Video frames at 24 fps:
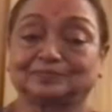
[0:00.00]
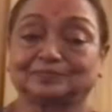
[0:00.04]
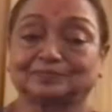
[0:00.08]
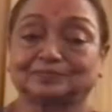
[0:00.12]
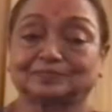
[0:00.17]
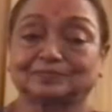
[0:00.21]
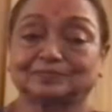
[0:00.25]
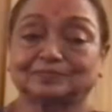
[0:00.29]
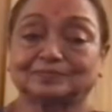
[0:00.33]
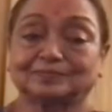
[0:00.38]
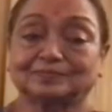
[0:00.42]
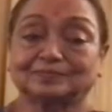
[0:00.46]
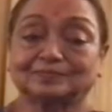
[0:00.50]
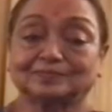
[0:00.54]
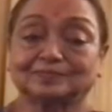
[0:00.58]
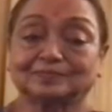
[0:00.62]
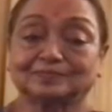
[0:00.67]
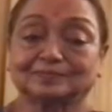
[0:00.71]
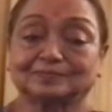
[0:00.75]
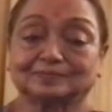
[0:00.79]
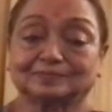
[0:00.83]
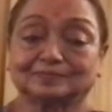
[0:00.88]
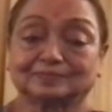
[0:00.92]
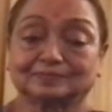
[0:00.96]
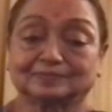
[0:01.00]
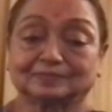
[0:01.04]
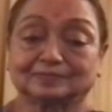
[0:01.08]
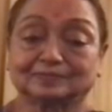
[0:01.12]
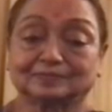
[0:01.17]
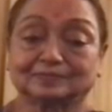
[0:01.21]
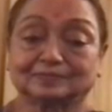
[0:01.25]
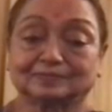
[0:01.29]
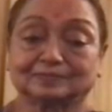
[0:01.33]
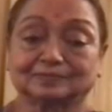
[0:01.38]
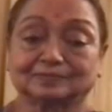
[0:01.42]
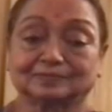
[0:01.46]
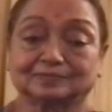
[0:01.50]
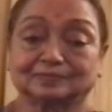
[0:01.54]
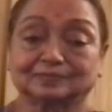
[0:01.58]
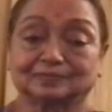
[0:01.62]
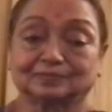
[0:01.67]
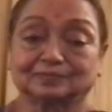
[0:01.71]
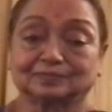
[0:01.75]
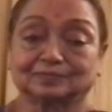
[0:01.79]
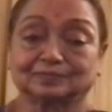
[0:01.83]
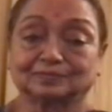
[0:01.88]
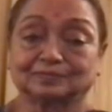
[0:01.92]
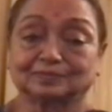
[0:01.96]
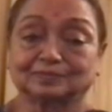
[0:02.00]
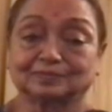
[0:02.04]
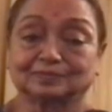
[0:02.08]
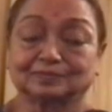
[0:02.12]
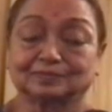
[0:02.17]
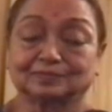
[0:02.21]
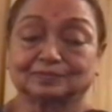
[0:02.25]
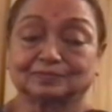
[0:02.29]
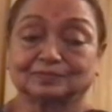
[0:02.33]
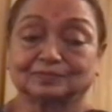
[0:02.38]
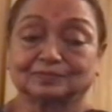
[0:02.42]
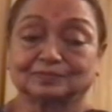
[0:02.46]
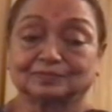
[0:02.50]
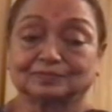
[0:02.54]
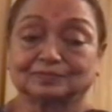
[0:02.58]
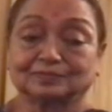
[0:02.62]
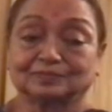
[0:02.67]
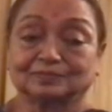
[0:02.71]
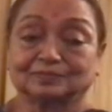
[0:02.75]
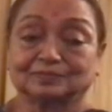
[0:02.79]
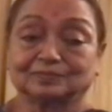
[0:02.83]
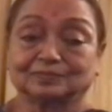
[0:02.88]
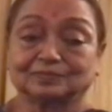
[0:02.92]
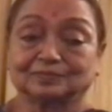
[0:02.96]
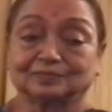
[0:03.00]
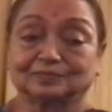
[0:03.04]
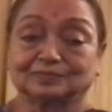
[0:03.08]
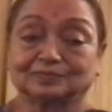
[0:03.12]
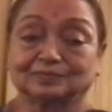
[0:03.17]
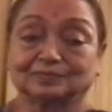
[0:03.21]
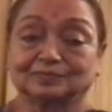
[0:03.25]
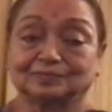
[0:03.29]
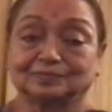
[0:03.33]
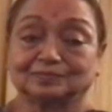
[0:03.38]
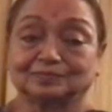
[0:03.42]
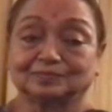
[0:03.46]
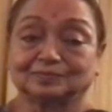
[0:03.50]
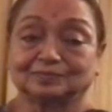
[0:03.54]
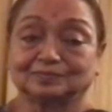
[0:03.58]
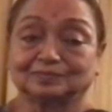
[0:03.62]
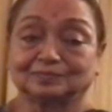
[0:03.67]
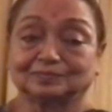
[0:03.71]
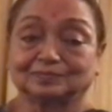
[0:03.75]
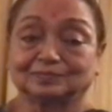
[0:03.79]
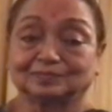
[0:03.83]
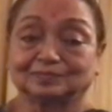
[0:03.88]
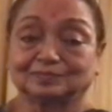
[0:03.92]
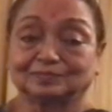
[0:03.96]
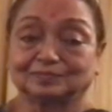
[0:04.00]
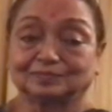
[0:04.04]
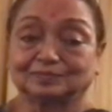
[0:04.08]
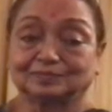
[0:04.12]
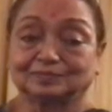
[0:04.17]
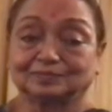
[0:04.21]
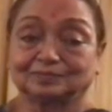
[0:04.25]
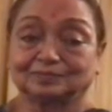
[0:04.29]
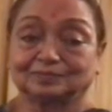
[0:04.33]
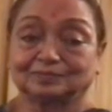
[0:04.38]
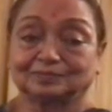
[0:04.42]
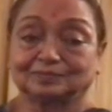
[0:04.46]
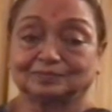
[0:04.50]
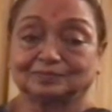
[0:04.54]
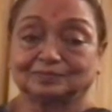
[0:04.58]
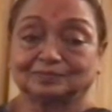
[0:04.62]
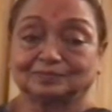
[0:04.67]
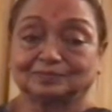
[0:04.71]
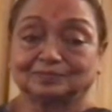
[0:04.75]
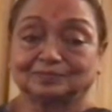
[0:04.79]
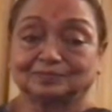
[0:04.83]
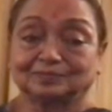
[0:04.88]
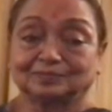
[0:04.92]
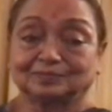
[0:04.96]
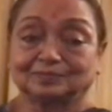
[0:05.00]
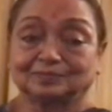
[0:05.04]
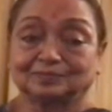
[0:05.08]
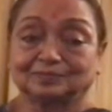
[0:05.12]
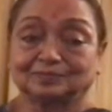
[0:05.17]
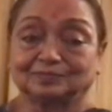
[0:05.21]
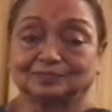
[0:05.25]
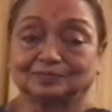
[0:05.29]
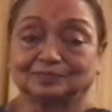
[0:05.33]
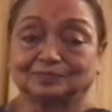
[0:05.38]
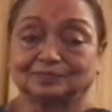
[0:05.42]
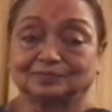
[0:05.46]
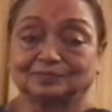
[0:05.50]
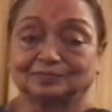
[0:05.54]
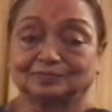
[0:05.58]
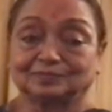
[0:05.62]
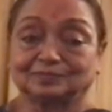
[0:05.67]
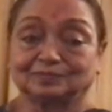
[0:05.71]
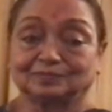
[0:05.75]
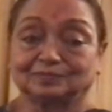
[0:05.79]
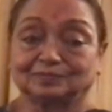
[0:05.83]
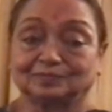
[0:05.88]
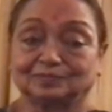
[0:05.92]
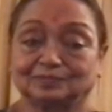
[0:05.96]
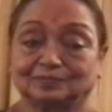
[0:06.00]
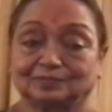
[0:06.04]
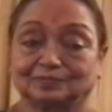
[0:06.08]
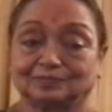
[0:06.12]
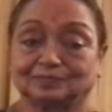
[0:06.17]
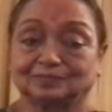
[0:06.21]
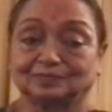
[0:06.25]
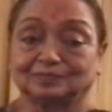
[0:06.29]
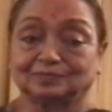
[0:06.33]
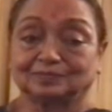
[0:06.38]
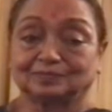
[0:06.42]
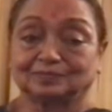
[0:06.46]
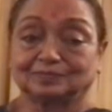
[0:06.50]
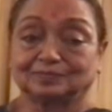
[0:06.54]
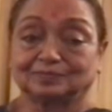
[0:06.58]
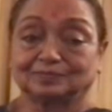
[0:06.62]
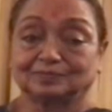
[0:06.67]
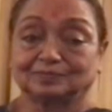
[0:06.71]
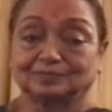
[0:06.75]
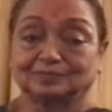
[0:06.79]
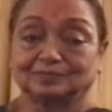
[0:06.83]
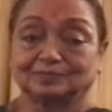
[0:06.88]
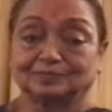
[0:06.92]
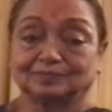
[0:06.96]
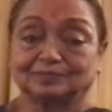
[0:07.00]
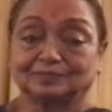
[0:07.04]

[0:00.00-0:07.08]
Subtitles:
(silent)